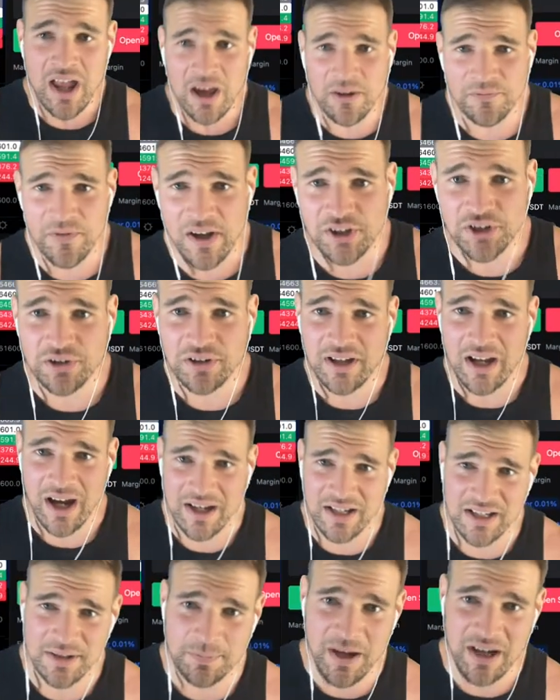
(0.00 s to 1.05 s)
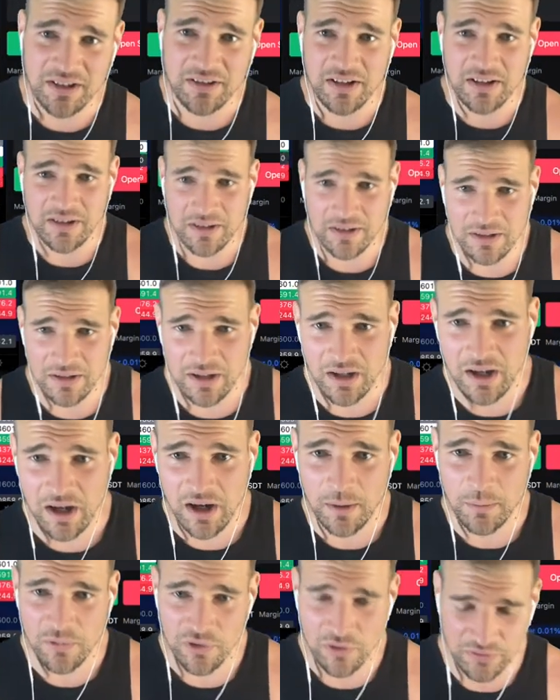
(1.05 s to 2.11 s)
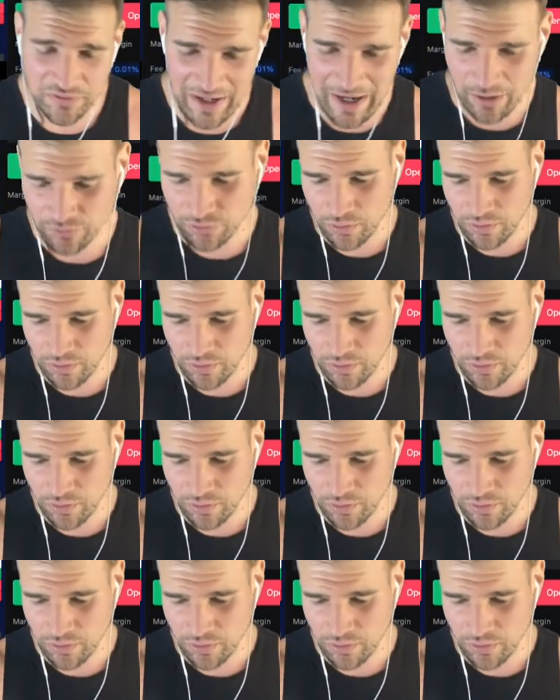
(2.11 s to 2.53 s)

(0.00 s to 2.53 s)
Eventually, I expect a move down